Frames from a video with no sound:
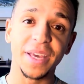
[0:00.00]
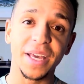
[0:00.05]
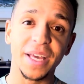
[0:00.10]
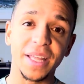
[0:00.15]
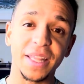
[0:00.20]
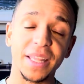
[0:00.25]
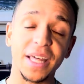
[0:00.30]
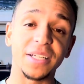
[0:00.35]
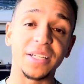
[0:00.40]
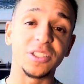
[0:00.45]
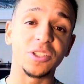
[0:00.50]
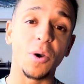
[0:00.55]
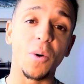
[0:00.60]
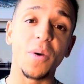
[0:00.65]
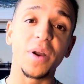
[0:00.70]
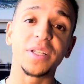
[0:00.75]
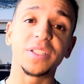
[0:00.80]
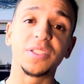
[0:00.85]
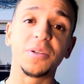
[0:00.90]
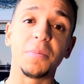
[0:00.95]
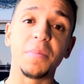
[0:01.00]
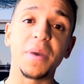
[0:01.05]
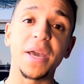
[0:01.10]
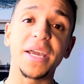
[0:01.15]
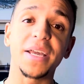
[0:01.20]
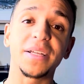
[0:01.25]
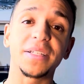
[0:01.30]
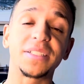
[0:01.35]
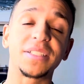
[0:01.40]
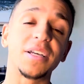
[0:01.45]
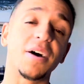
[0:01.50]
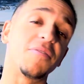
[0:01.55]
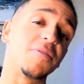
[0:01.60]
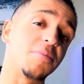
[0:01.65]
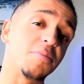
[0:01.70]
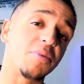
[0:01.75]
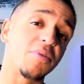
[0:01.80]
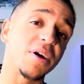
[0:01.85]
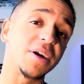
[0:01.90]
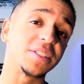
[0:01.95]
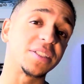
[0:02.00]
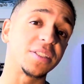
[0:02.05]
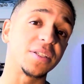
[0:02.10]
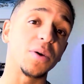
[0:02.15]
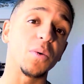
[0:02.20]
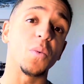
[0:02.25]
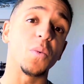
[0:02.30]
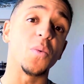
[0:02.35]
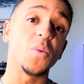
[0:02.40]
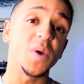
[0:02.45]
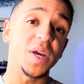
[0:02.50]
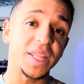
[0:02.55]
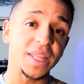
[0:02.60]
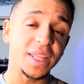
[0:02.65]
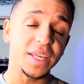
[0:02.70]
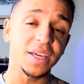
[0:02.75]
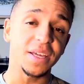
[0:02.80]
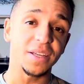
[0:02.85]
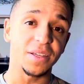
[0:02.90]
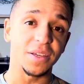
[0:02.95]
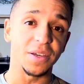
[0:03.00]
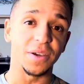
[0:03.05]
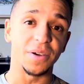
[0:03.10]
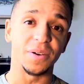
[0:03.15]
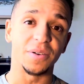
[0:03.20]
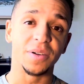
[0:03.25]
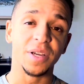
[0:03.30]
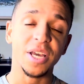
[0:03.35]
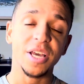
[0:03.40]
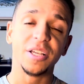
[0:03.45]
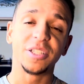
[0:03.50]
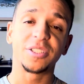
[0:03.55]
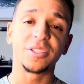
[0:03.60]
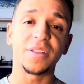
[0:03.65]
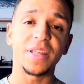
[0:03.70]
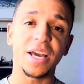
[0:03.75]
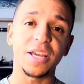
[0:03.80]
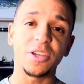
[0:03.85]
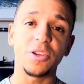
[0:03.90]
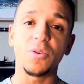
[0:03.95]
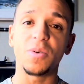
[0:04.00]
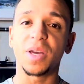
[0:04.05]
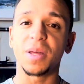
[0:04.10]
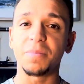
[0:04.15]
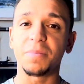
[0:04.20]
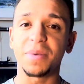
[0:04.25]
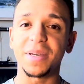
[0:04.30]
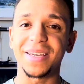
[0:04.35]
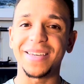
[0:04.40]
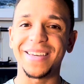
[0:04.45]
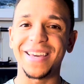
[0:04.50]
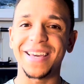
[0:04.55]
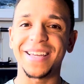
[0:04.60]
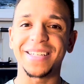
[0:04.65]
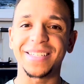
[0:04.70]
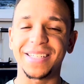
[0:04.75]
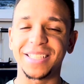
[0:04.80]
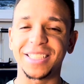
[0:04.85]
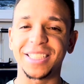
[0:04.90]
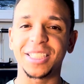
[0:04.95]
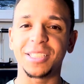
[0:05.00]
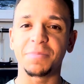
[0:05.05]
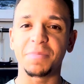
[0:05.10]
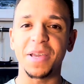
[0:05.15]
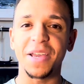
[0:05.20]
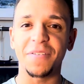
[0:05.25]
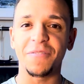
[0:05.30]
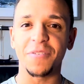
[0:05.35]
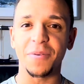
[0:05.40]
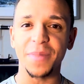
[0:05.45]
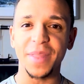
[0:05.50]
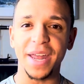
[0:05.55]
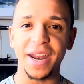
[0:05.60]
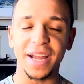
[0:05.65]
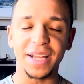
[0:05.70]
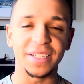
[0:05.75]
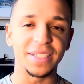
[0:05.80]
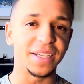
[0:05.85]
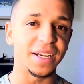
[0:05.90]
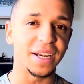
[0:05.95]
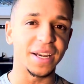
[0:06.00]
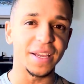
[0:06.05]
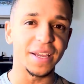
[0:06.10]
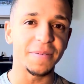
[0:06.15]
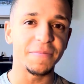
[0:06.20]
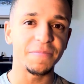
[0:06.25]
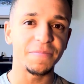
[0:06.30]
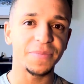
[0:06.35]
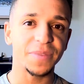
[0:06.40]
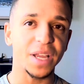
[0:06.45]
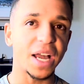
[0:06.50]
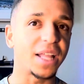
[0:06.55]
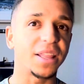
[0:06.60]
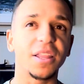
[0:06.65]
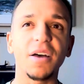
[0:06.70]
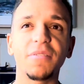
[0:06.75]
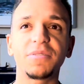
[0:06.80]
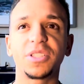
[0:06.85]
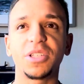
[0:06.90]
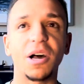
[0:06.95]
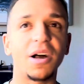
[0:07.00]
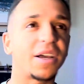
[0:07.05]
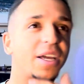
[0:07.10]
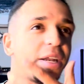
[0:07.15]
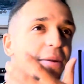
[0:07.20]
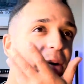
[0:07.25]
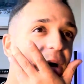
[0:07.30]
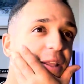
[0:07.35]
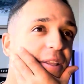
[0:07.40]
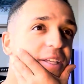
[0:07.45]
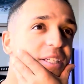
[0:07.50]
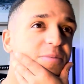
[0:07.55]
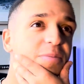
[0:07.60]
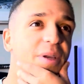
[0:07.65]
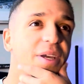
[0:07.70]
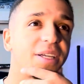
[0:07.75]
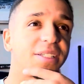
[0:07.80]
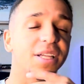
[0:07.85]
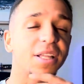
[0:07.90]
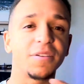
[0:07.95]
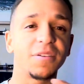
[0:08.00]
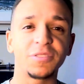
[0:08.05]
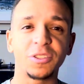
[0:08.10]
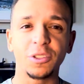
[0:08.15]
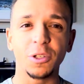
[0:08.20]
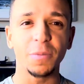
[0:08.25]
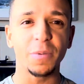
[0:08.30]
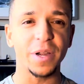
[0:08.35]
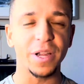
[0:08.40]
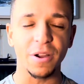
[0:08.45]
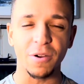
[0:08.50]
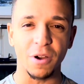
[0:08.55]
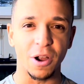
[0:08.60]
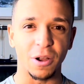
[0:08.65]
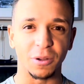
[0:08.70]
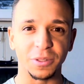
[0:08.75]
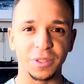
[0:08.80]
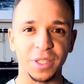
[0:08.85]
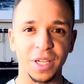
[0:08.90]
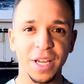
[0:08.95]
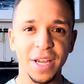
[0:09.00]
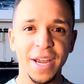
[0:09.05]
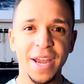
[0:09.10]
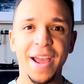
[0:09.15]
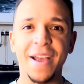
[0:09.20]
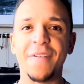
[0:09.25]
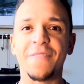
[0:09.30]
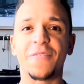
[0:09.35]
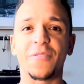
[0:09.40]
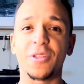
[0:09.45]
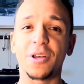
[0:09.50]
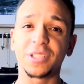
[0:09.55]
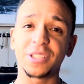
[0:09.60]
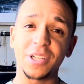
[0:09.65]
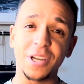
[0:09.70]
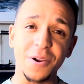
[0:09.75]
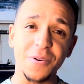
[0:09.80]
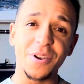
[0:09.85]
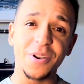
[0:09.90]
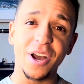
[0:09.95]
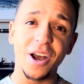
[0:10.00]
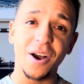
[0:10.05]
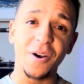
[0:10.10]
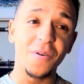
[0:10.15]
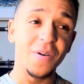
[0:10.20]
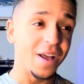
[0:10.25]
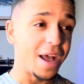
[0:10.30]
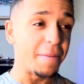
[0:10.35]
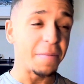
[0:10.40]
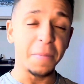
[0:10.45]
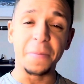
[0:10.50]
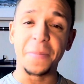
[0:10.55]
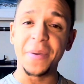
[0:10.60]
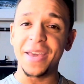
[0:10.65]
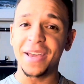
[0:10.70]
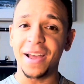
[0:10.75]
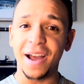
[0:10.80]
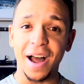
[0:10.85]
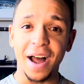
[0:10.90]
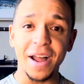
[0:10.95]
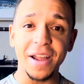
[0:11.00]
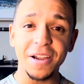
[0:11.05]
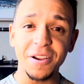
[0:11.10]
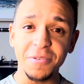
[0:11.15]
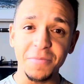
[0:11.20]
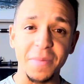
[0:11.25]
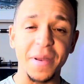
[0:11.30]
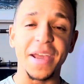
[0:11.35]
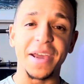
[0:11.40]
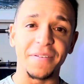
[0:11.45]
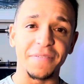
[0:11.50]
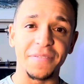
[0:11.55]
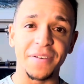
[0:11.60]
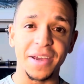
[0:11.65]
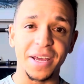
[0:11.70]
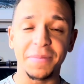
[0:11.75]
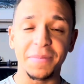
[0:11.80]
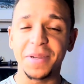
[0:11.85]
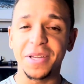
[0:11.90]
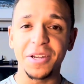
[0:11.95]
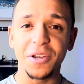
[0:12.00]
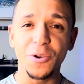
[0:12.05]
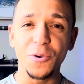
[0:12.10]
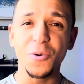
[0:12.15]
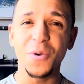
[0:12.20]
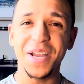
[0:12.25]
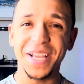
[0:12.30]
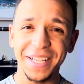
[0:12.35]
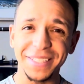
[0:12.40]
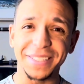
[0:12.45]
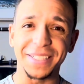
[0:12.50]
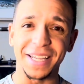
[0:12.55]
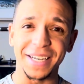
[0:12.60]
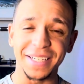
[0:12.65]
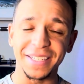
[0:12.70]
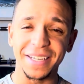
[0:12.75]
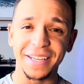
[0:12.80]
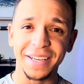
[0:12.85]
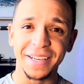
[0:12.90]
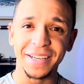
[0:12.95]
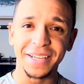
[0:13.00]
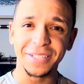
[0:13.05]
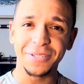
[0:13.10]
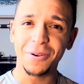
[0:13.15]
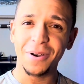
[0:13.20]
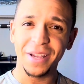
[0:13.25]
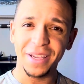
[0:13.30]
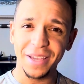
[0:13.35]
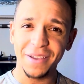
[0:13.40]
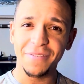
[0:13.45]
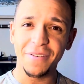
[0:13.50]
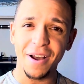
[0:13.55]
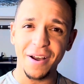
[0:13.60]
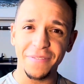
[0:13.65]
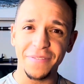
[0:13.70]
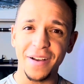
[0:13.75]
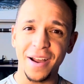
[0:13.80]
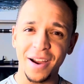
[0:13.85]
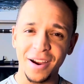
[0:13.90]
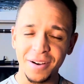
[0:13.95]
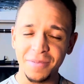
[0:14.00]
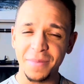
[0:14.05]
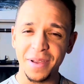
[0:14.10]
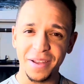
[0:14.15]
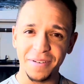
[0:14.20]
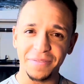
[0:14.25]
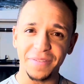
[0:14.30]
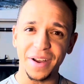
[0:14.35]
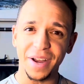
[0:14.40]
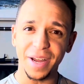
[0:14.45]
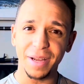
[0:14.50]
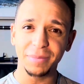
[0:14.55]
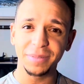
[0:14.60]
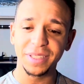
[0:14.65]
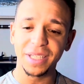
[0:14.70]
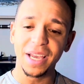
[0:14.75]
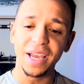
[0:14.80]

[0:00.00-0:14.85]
that is going to make itself impressed within you so that you can begin to speak from that identity. I love talking about this because I love superheroes. For those that don't know, I'm a big Iron Man fan. I mean, who isn't? Don't I give off Iron Man vibes?